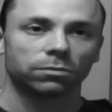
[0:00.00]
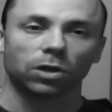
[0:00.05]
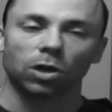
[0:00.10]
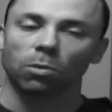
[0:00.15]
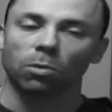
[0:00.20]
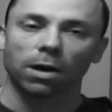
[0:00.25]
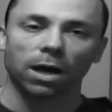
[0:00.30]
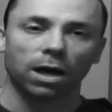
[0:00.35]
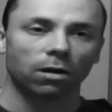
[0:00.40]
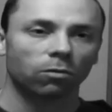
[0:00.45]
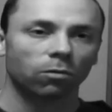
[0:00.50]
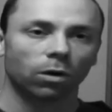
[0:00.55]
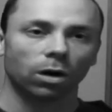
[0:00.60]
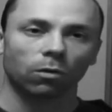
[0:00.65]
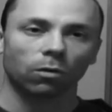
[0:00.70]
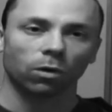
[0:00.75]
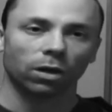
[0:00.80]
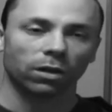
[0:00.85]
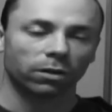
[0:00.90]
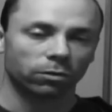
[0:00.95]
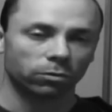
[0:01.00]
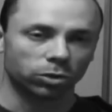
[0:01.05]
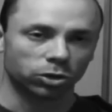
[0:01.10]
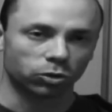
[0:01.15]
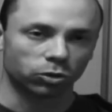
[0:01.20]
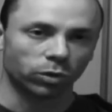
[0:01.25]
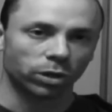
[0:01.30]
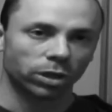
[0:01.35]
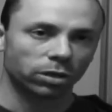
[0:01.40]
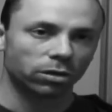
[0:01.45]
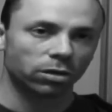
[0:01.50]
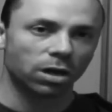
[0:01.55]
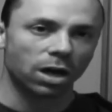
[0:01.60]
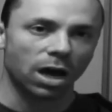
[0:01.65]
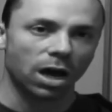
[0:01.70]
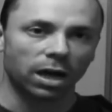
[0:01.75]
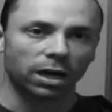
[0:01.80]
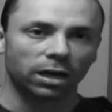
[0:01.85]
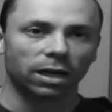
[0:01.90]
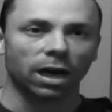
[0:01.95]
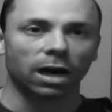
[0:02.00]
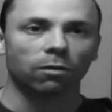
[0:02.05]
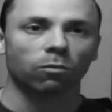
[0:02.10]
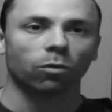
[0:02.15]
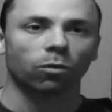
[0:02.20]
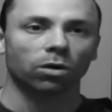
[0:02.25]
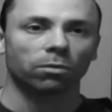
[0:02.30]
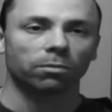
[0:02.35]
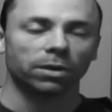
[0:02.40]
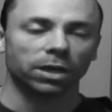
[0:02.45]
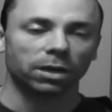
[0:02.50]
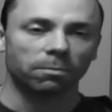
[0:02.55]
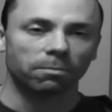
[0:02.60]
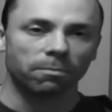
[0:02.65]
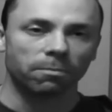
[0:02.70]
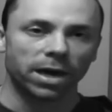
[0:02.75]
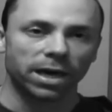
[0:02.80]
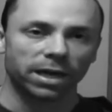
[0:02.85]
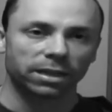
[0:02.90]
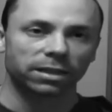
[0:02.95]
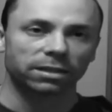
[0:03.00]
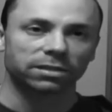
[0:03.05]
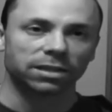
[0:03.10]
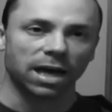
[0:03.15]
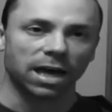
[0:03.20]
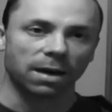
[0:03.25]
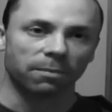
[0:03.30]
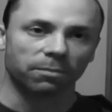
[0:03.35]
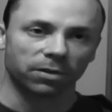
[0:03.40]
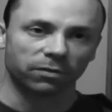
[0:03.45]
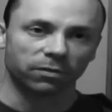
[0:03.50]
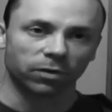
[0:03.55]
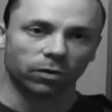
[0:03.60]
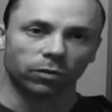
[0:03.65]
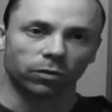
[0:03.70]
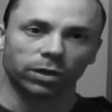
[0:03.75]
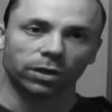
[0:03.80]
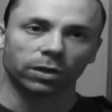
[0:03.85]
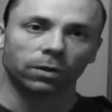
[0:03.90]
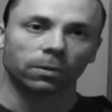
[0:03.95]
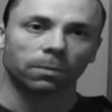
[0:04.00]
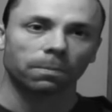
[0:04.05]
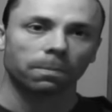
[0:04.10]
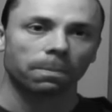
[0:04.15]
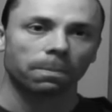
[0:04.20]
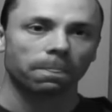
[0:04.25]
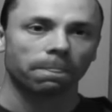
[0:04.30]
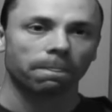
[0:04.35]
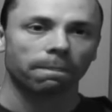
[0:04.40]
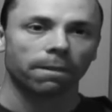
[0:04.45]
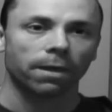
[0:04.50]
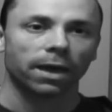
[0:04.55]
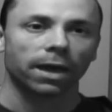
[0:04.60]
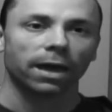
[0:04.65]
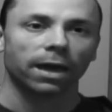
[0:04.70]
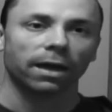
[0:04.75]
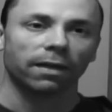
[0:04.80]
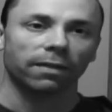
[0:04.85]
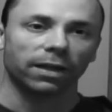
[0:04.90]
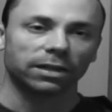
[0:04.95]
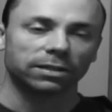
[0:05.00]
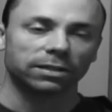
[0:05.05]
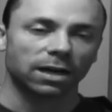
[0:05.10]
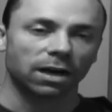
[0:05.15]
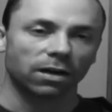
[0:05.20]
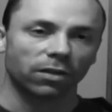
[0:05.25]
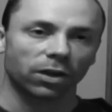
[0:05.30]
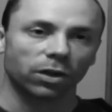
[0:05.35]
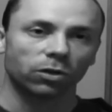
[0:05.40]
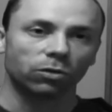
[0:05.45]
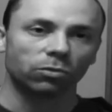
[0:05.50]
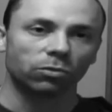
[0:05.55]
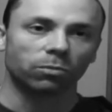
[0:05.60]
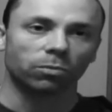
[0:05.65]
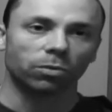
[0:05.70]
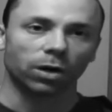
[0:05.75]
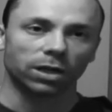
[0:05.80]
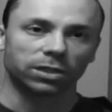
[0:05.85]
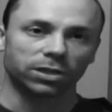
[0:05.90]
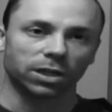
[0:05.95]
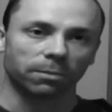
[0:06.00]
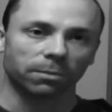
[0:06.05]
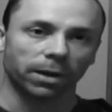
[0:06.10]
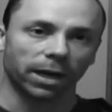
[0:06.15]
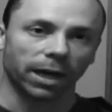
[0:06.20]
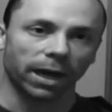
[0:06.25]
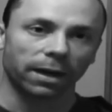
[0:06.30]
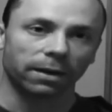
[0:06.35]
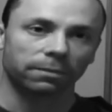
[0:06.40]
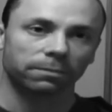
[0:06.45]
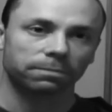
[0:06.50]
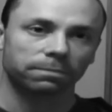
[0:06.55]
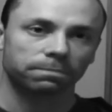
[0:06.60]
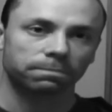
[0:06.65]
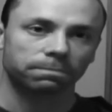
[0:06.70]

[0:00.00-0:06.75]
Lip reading: No matter what, whether it was real or not, God wanted me to make this happen for real. And that's how the Newton Project began.